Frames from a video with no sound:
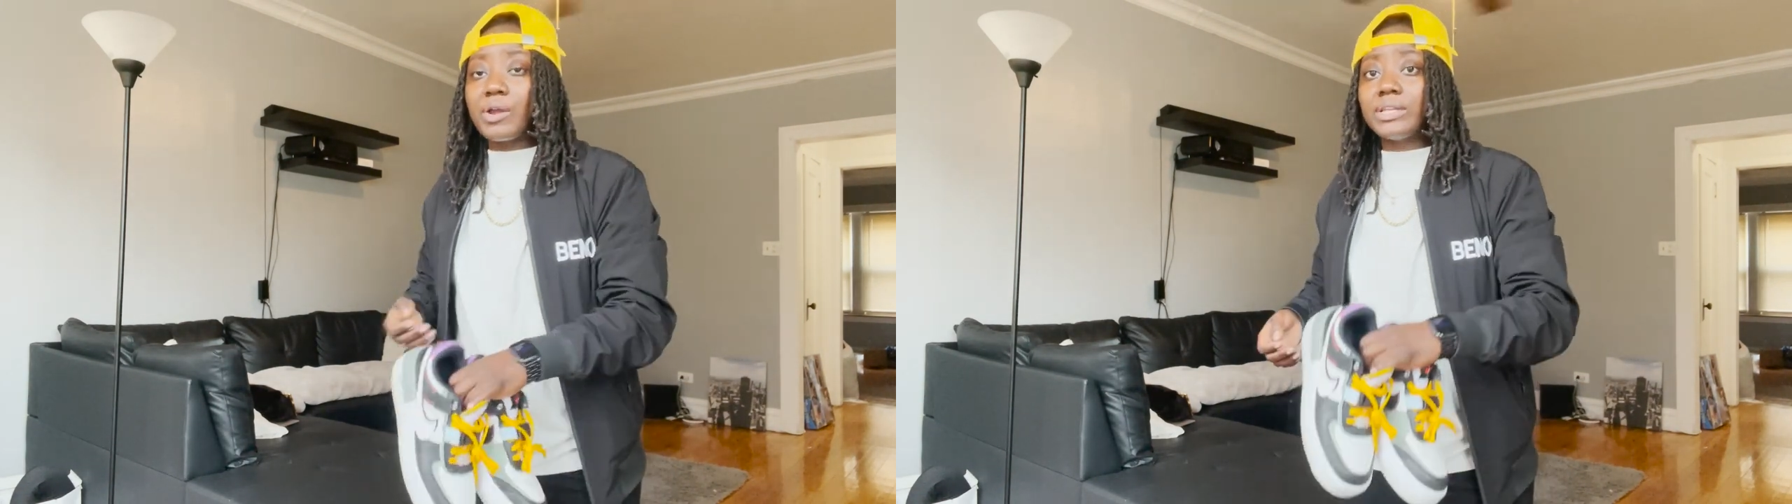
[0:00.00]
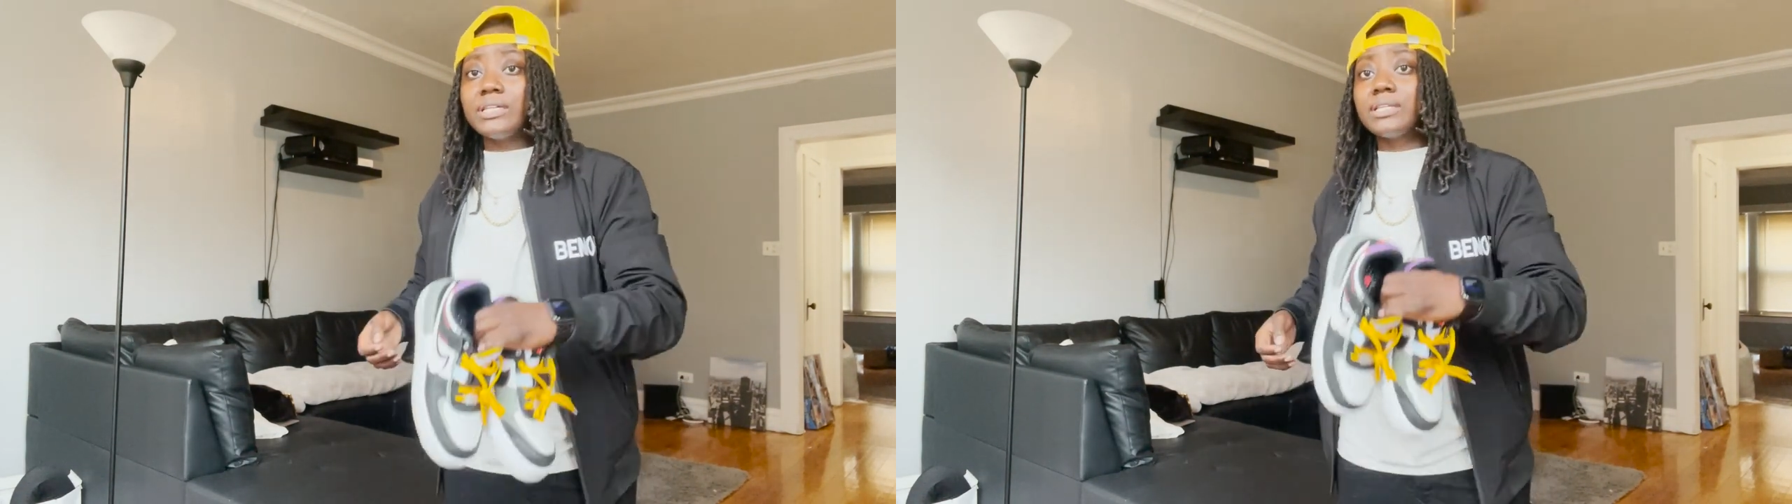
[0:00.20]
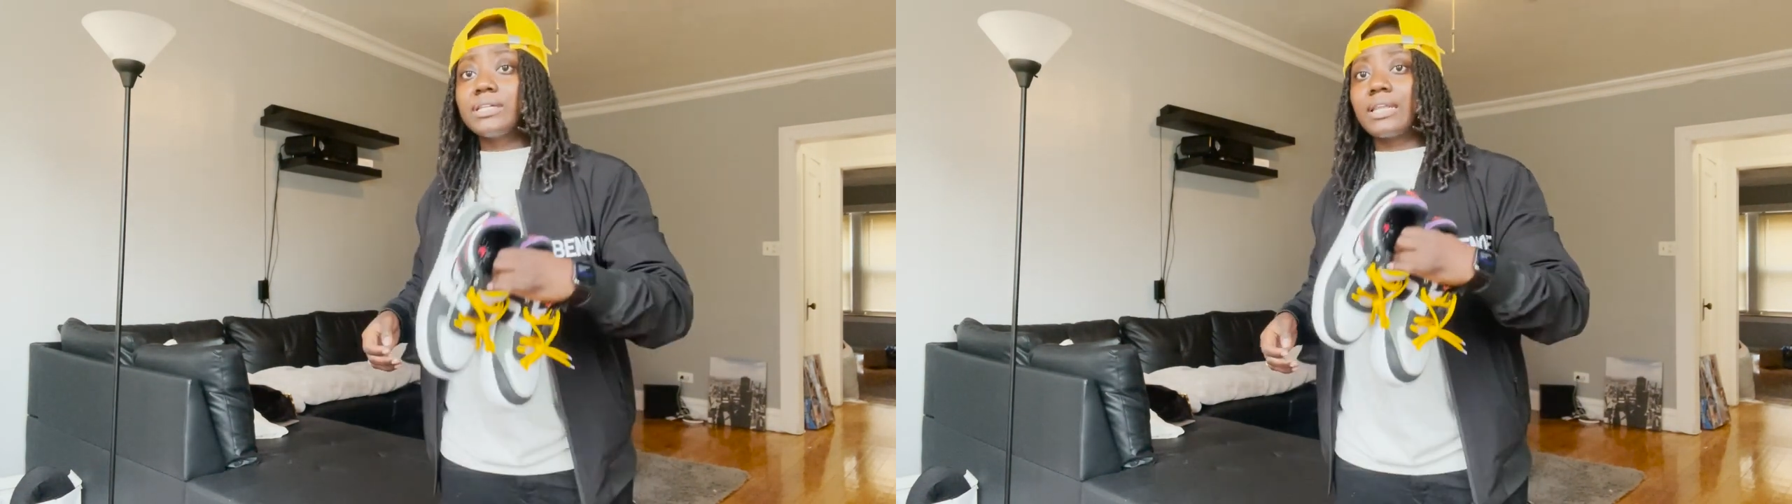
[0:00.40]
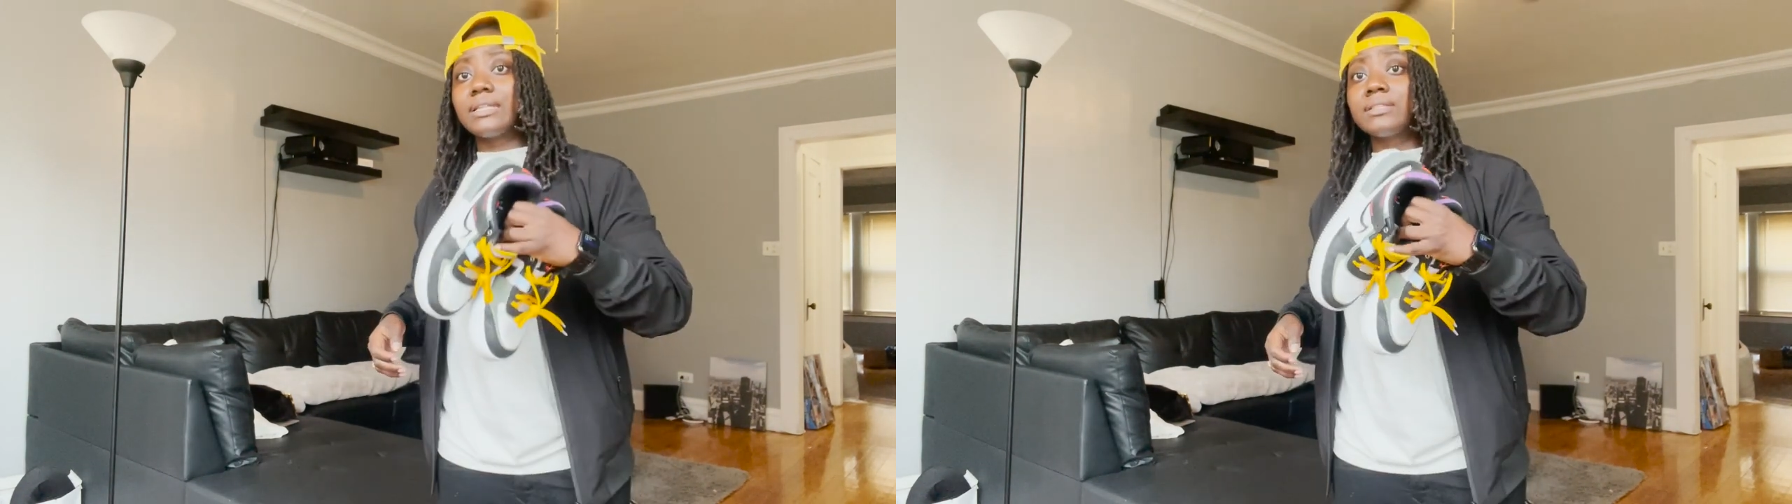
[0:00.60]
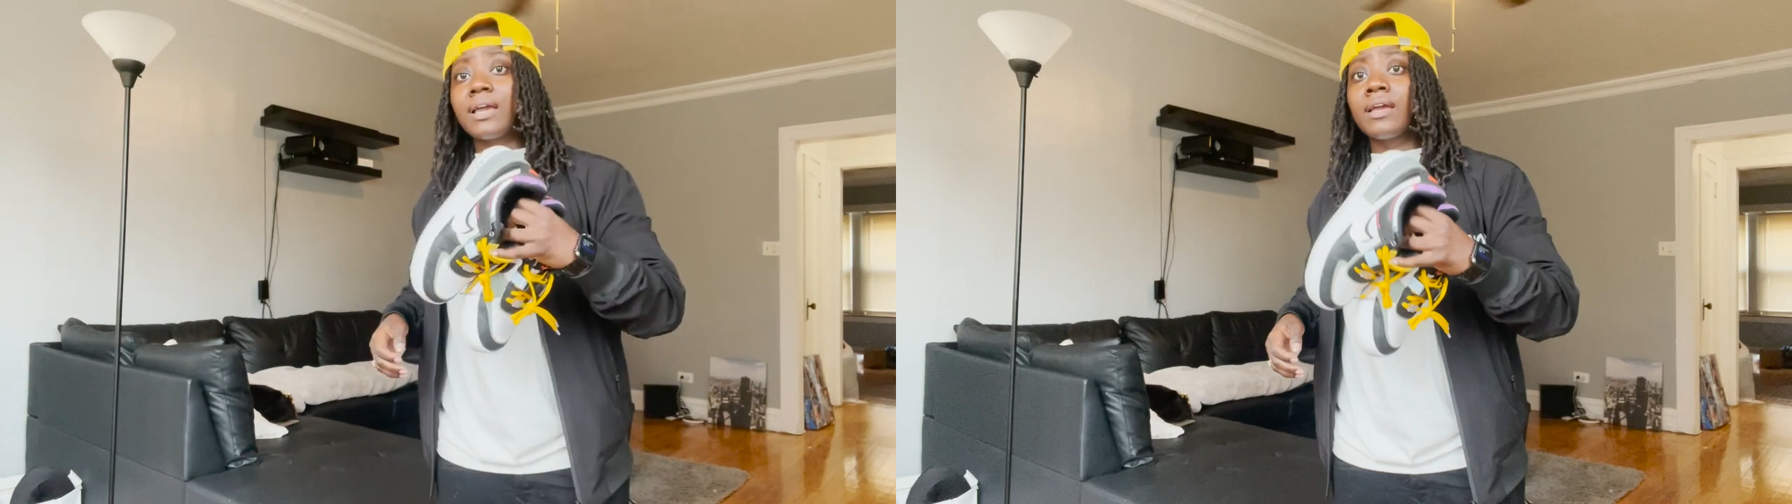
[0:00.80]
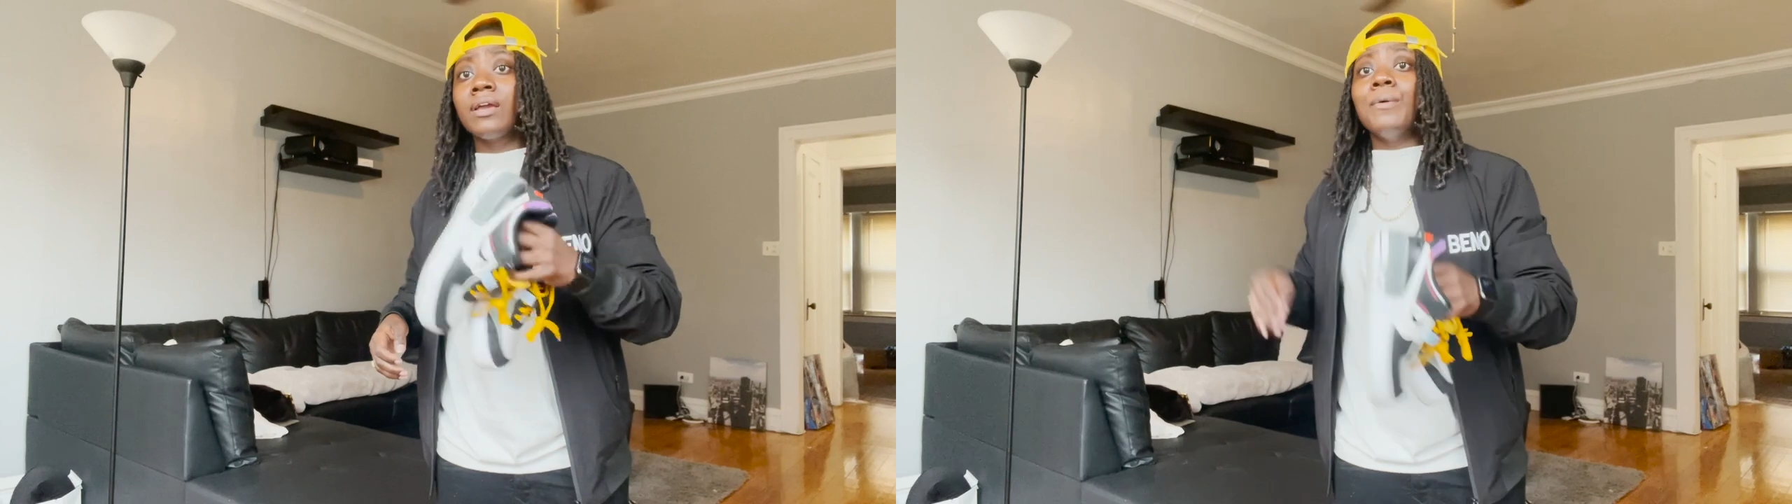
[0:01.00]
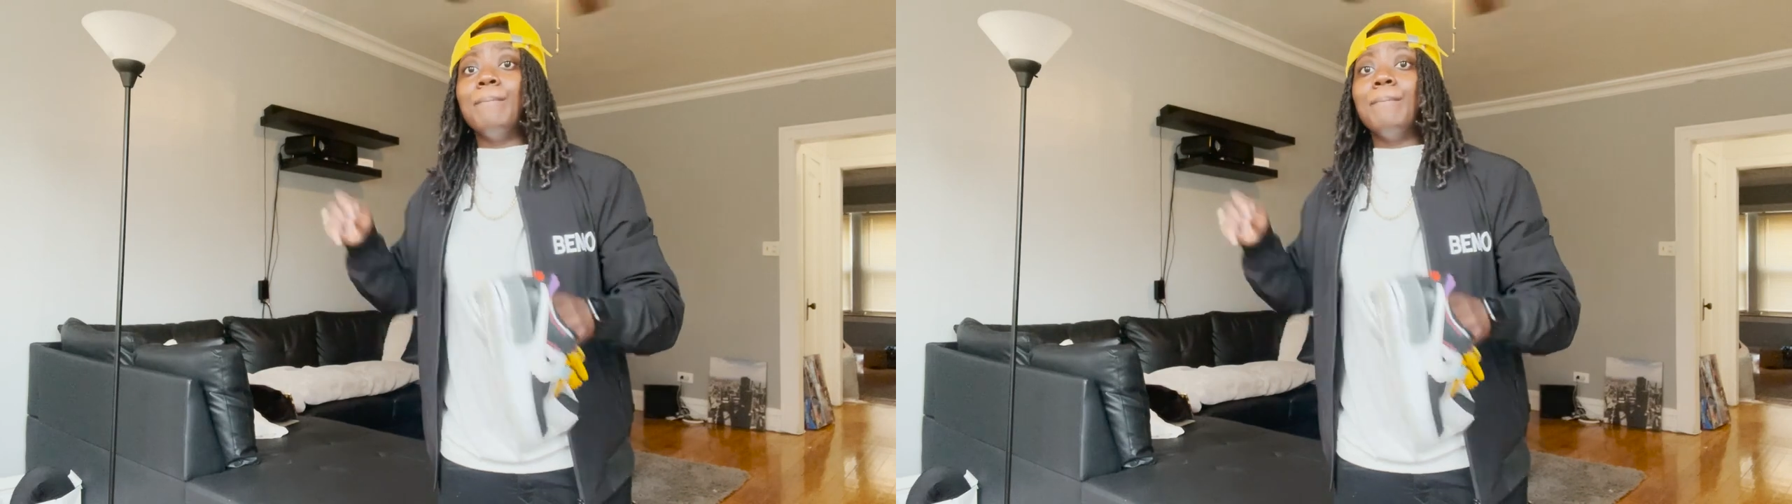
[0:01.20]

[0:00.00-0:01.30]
or anything like that,